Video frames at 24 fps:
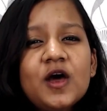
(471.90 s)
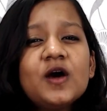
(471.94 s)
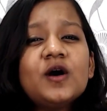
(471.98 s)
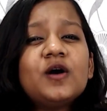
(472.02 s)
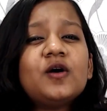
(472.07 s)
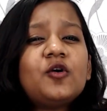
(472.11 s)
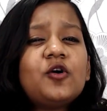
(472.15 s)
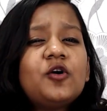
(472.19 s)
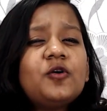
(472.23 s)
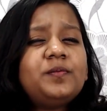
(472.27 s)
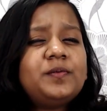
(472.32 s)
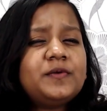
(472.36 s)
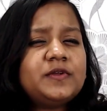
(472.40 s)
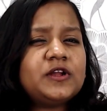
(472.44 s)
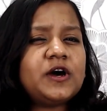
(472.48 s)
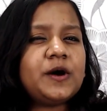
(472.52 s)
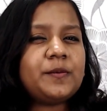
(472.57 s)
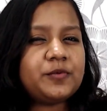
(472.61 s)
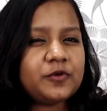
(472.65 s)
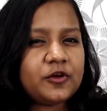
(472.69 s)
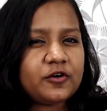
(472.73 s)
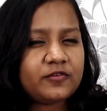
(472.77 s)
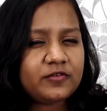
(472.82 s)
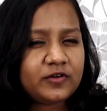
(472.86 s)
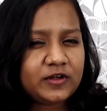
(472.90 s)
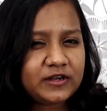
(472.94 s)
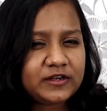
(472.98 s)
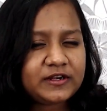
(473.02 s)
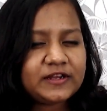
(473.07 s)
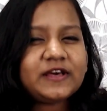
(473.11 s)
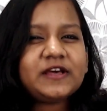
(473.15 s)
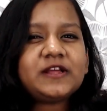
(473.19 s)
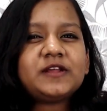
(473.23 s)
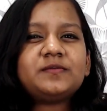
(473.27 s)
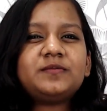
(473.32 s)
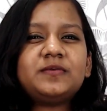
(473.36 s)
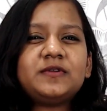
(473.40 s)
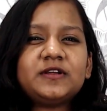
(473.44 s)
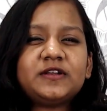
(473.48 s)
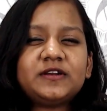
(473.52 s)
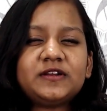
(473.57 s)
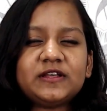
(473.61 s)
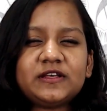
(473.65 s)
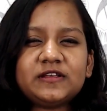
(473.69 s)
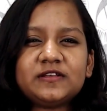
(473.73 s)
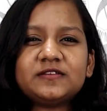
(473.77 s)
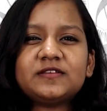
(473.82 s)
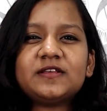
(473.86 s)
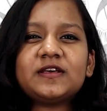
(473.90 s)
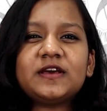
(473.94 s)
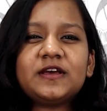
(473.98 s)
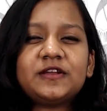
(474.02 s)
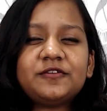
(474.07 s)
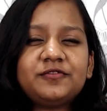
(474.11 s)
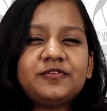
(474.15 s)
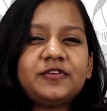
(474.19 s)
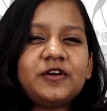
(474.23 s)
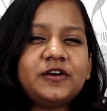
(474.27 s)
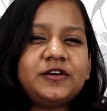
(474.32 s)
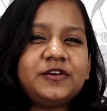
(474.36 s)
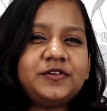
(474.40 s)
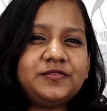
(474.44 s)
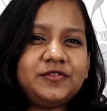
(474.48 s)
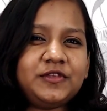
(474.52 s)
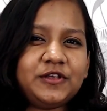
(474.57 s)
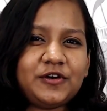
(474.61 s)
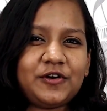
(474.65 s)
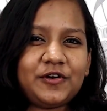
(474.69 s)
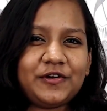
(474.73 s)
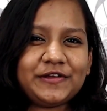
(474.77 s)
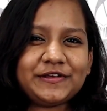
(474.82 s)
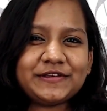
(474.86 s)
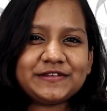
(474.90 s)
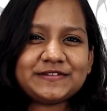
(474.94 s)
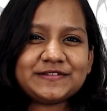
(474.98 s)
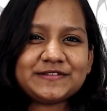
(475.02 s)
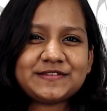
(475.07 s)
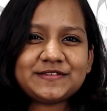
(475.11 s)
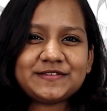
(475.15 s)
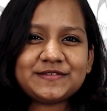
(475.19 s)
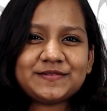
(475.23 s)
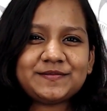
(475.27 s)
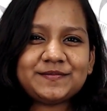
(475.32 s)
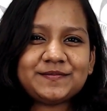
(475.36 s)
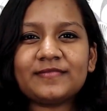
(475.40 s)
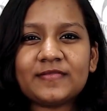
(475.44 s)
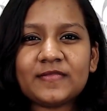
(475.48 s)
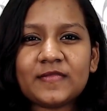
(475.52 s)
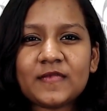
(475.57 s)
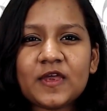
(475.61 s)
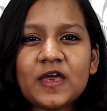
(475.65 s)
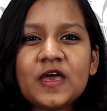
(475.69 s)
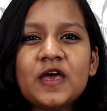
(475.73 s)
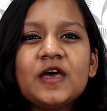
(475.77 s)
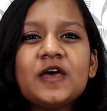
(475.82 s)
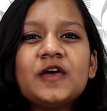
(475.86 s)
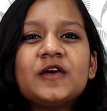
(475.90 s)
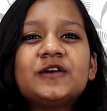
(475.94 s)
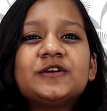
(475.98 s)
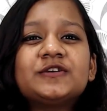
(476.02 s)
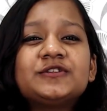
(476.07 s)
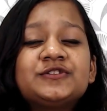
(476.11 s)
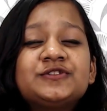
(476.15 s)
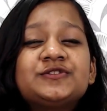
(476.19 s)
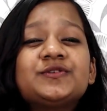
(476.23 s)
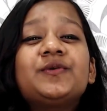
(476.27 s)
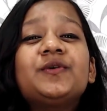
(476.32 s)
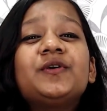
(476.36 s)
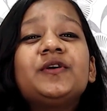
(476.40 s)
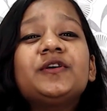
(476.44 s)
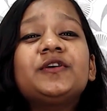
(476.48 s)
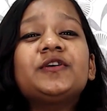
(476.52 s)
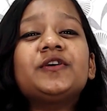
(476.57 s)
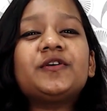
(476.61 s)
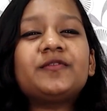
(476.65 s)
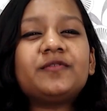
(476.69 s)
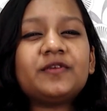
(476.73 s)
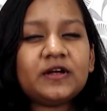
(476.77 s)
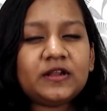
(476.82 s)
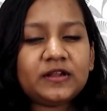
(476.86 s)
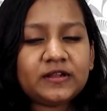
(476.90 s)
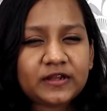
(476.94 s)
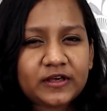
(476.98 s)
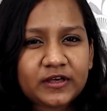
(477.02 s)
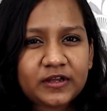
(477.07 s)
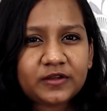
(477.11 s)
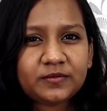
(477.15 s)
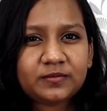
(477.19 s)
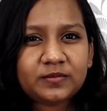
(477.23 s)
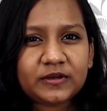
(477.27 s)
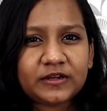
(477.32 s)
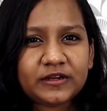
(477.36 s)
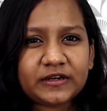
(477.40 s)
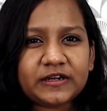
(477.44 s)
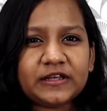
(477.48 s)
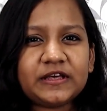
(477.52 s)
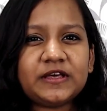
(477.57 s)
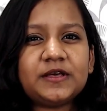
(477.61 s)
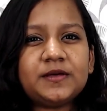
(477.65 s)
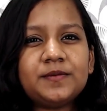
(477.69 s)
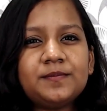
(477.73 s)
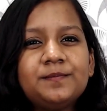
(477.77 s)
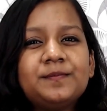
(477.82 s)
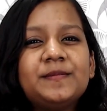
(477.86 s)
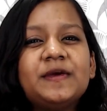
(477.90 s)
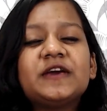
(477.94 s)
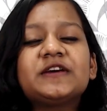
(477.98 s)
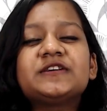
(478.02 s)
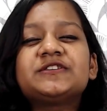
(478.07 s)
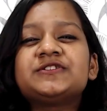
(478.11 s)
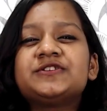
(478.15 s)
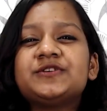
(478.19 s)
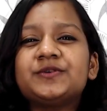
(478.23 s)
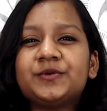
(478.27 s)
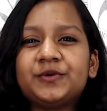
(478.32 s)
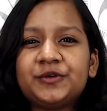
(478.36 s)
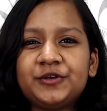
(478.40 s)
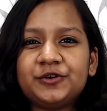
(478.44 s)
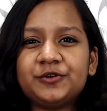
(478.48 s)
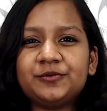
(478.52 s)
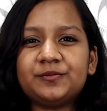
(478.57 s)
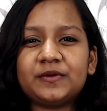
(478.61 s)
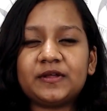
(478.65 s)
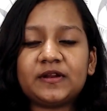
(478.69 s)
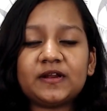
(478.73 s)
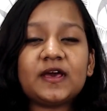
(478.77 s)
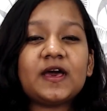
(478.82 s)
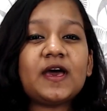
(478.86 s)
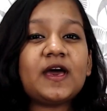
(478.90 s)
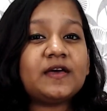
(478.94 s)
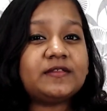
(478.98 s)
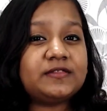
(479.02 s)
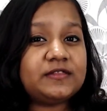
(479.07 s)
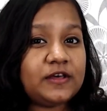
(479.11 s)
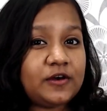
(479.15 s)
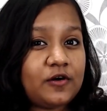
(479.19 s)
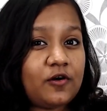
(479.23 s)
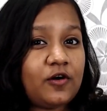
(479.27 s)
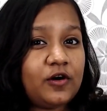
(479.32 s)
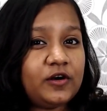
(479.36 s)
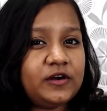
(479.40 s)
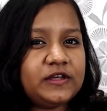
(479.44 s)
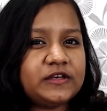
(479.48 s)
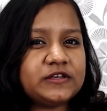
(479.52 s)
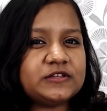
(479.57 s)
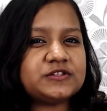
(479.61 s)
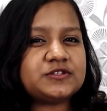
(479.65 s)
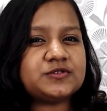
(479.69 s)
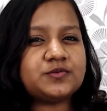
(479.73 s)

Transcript: Open up your vulnerabilities in front of the audience. Showing your vulnerability makes you human and the audience